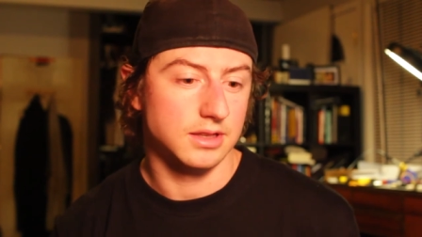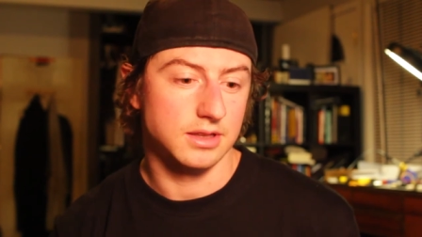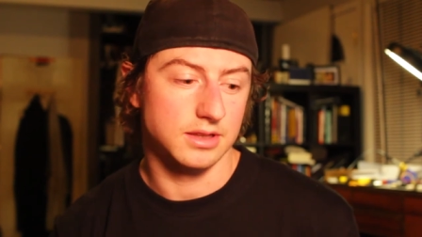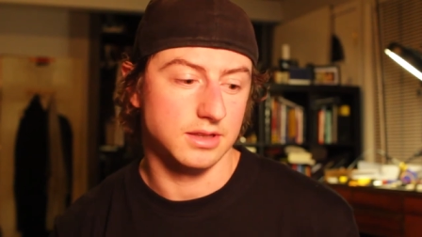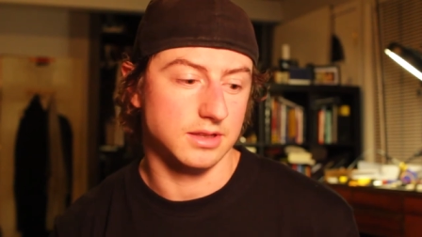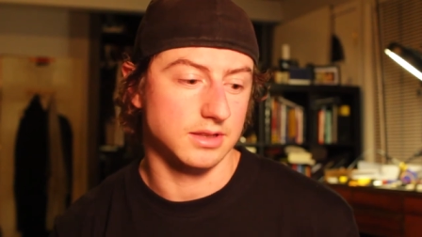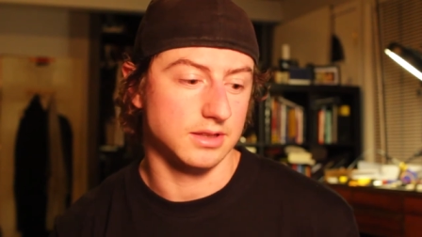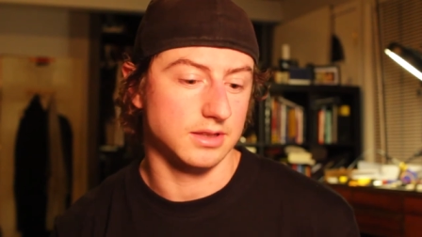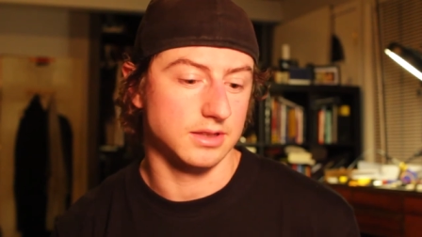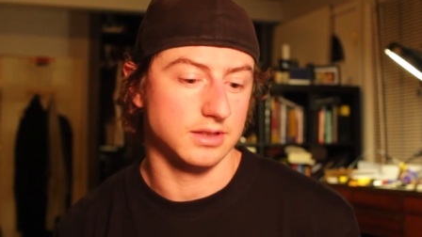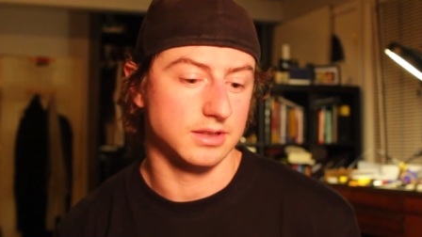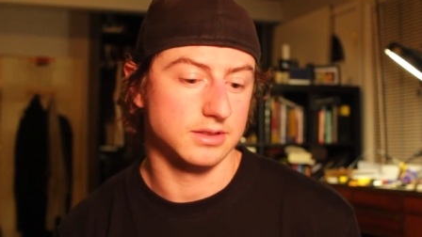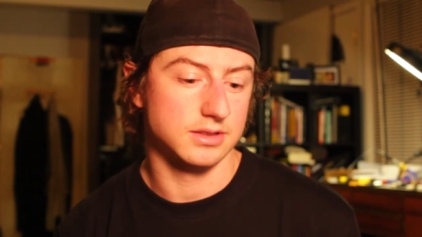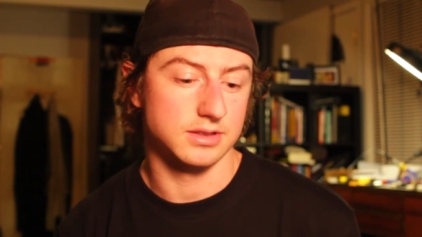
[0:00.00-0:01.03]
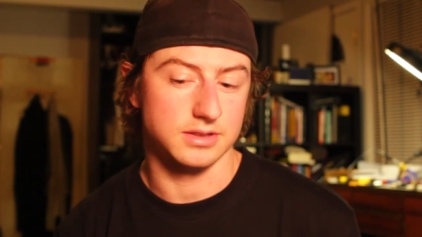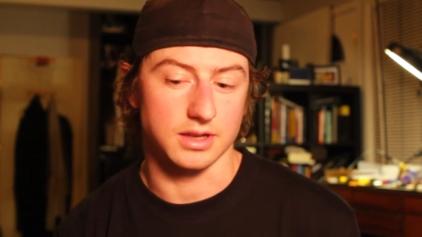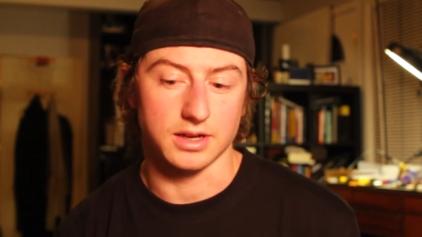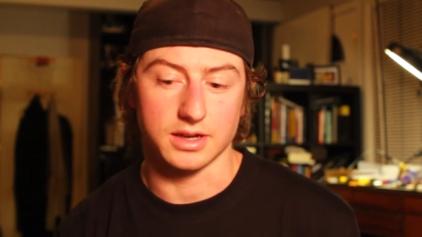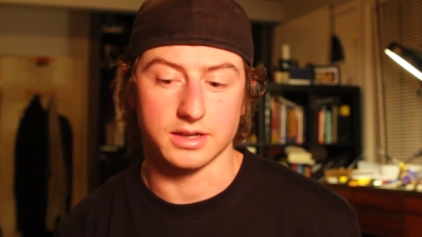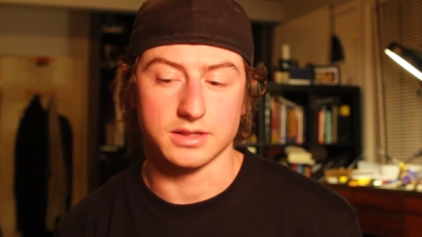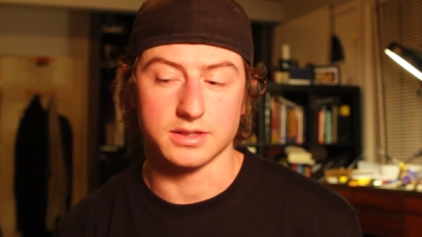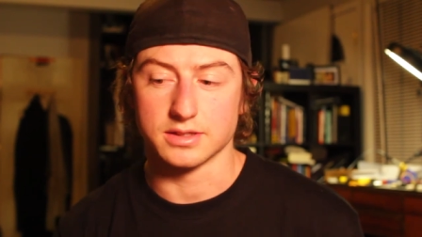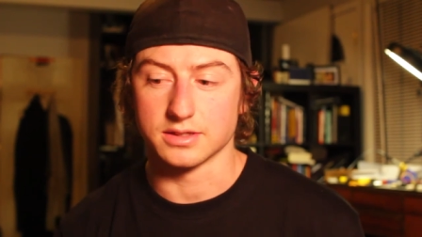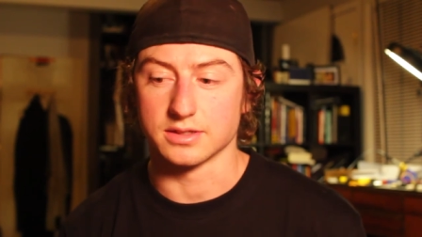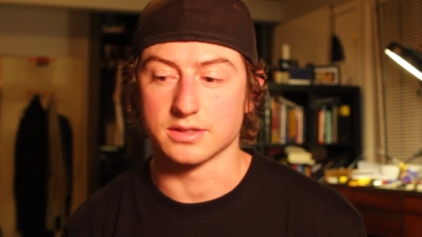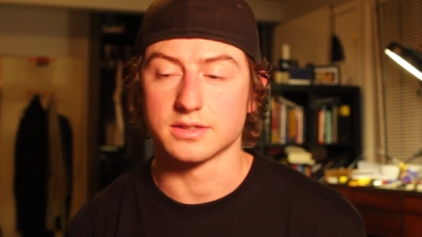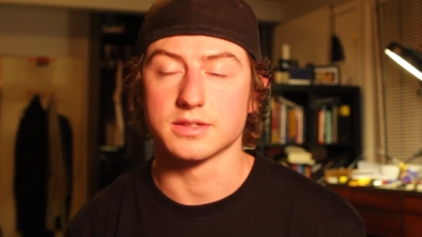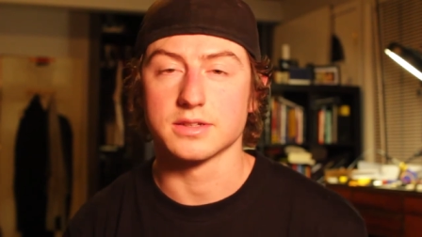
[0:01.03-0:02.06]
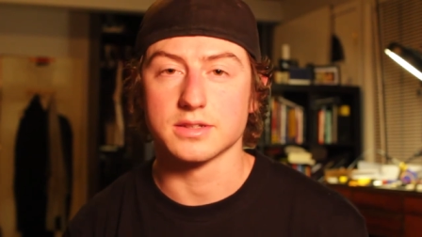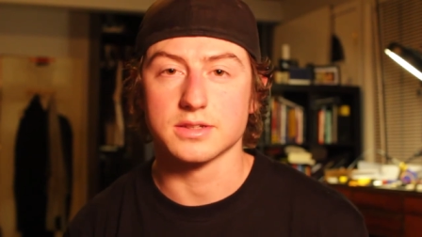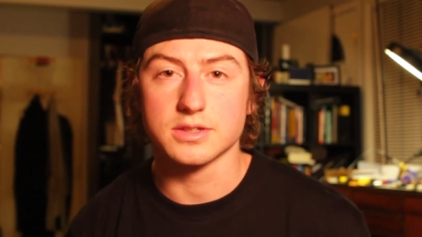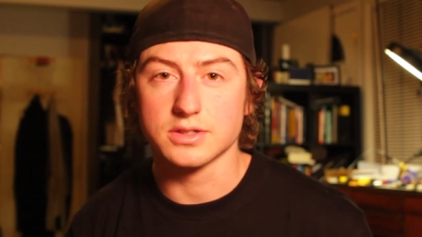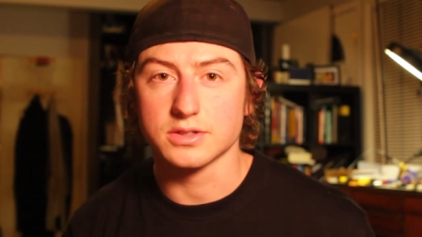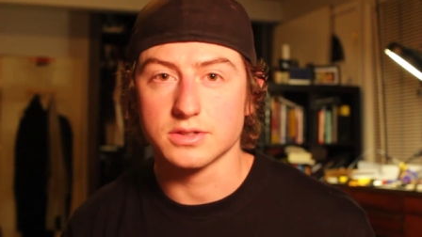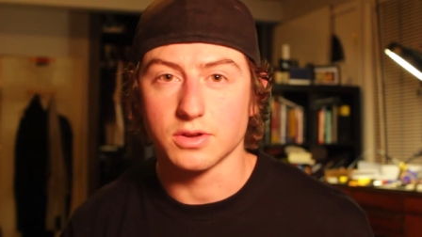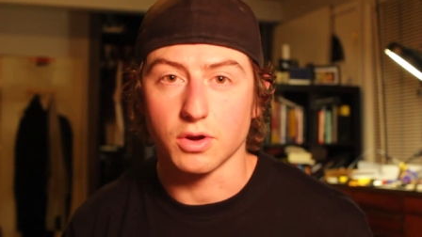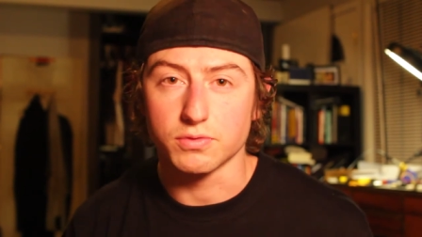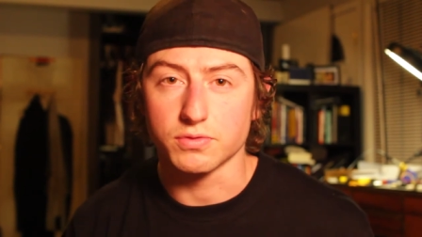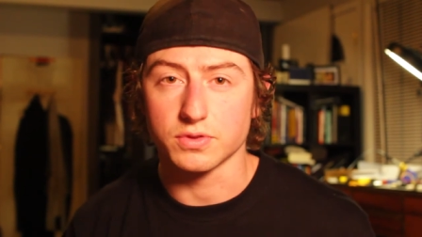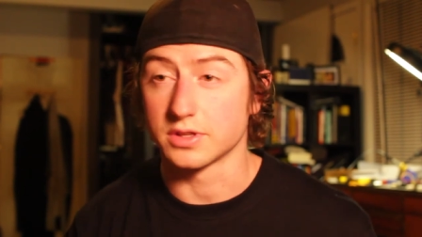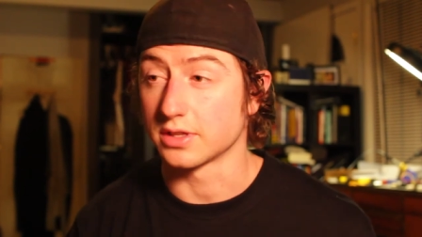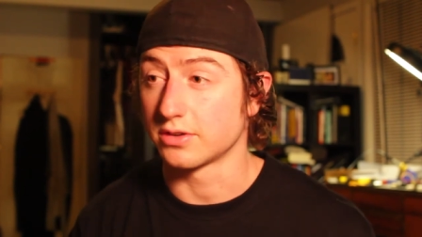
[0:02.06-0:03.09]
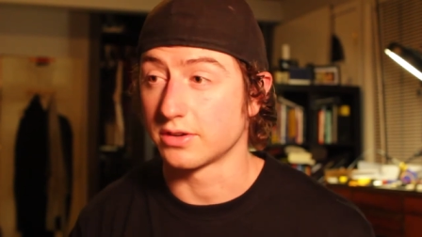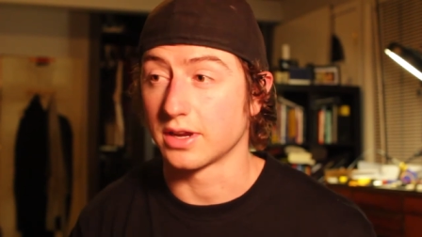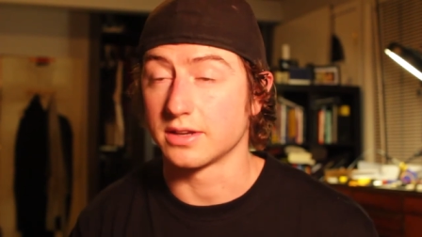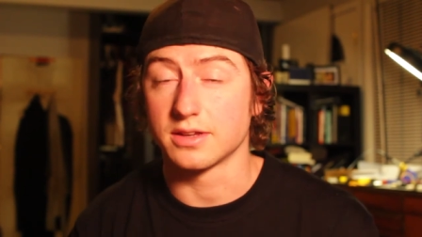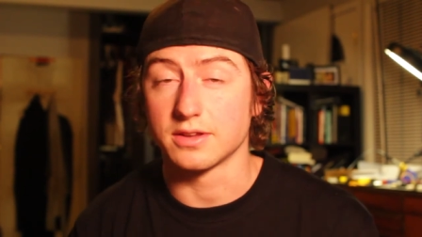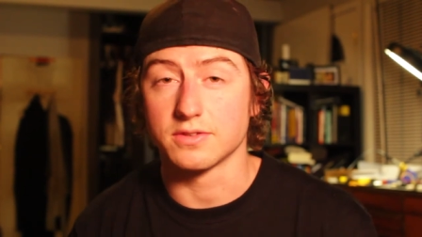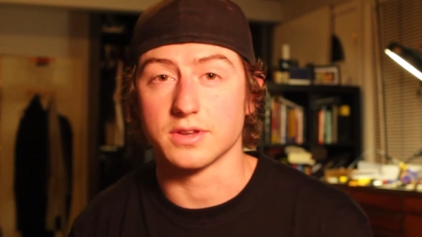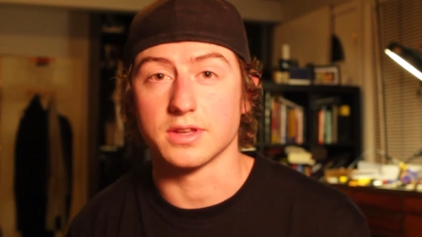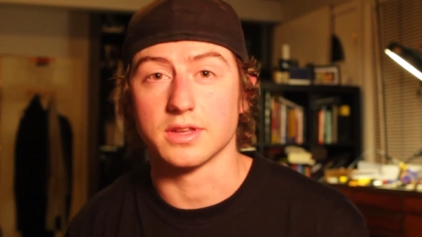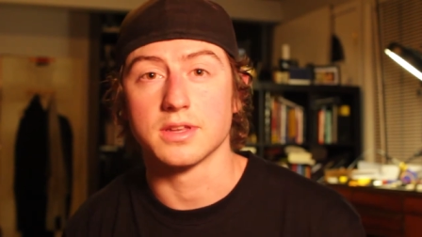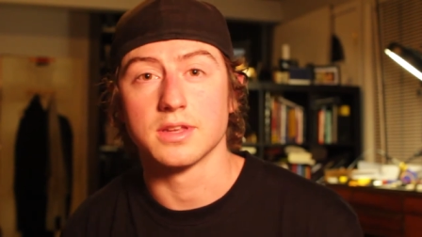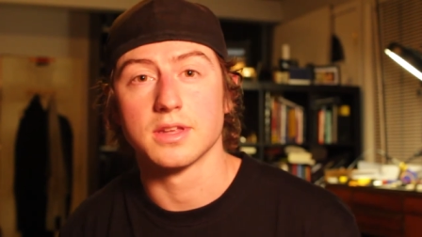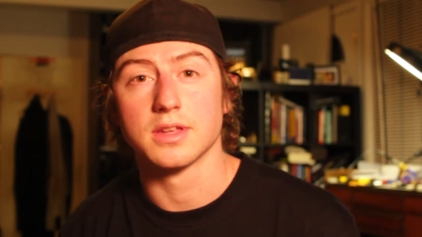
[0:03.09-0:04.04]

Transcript: the design, hopefully the creativity,